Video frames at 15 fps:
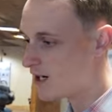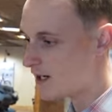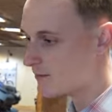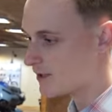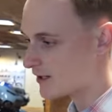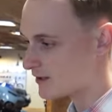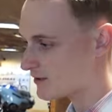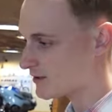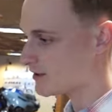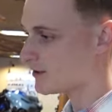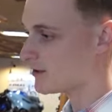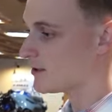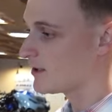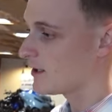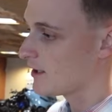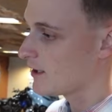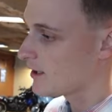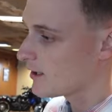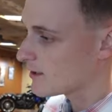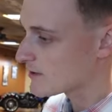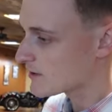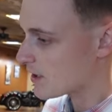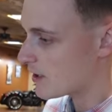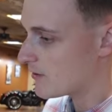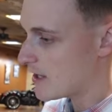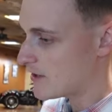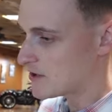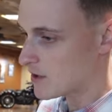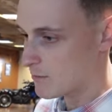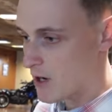bike back then. So
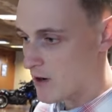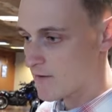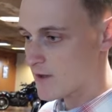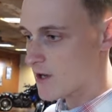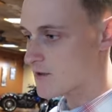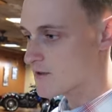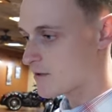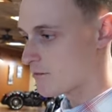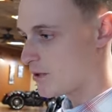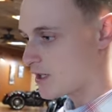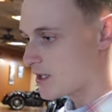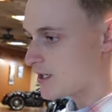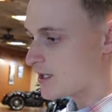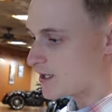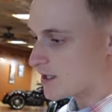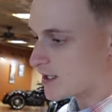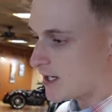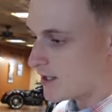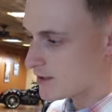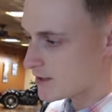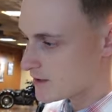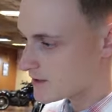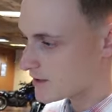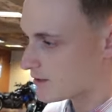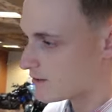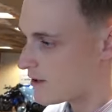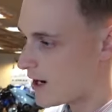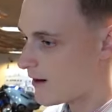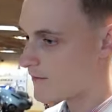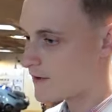they took both of those and blended it together. So
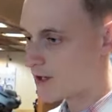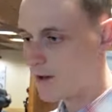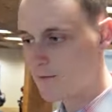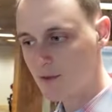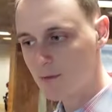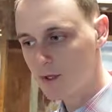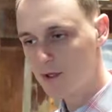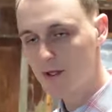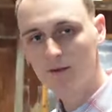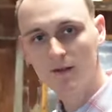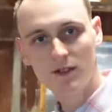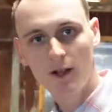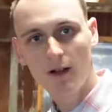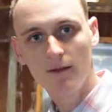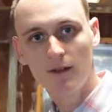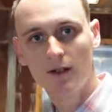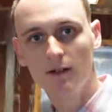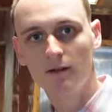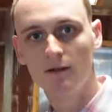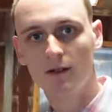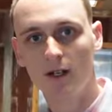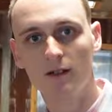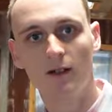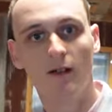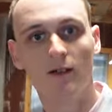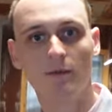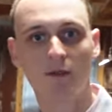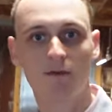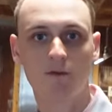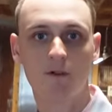you have the comfortability of a Softail and you have
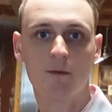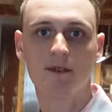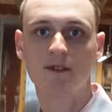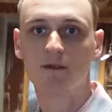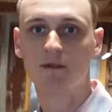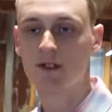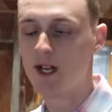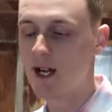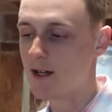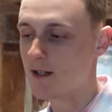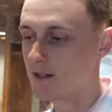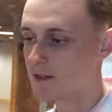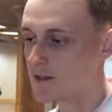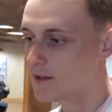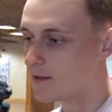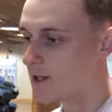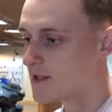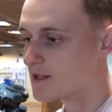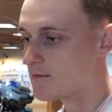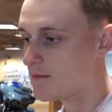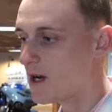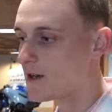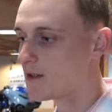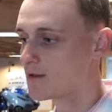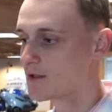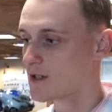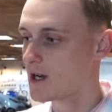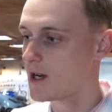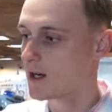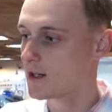the performance of a Dyna. So it has a mono
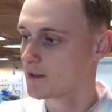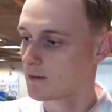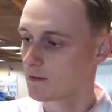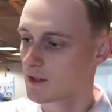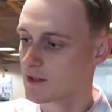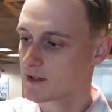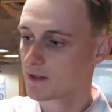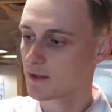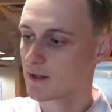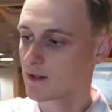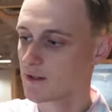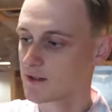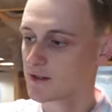shock that runs underneath the